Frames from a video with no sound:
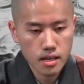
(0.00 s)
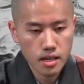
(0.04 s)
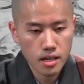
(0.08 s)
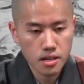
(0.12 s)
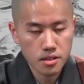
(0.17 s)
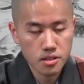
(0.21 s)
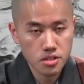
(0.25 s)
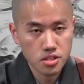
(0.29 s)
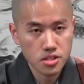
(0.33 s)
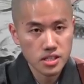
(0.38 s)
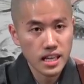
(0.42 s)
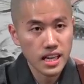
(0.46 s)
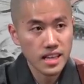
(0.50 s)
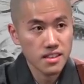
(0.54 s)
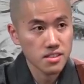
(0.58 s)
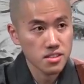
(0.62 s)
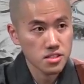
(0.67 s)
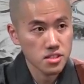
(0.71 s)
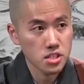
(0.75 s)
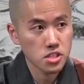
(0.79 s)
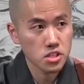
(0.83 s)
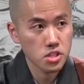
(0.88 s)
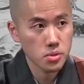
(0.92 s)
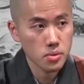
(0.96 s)
understand the
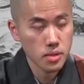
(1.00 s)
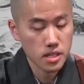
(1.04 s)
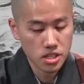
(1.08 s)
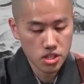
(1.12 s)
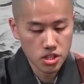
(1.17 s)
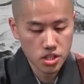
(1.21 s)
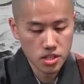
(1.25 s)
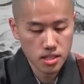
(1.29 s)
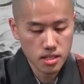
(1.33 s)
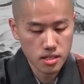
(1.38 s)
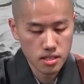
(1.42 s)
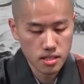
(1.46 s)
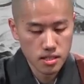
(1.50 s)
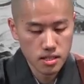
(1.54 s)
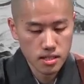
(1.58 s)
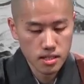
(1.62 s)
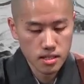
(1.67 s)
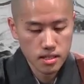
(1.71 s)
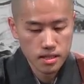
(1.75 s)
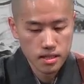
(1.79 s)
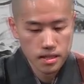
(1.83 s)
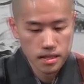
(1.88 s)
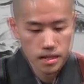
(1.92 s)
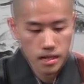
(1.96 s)
situation,
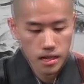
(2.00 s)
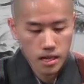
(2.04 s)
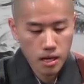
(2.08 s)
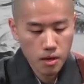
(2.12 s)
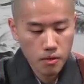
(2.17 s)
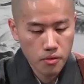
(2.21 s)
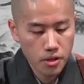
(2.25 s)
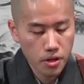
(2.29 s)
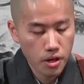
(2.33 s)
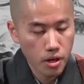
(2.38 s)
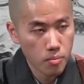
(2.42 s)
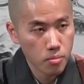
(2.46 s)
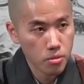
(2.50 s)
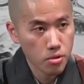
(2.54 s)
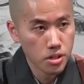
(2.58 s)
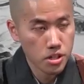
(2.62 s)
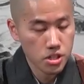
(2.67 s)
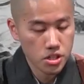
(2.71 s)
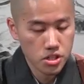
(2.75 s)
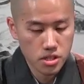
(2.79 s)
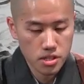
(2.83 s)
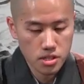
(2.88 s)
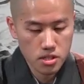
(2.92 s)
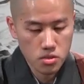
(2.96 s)
how the
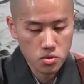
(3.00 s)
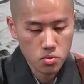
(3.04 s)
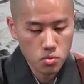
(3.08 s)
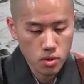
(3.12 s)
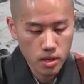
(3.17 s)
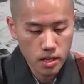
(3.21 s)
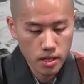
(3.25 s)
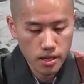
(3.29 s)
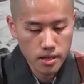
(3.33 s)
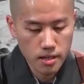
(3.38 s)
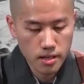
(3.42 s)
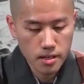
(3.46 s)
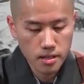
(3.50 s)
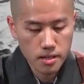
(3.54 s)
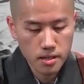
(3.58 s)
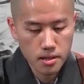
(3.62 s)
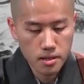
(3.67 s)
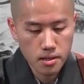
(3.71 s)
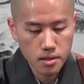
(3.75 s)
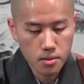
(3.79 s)
operation is run,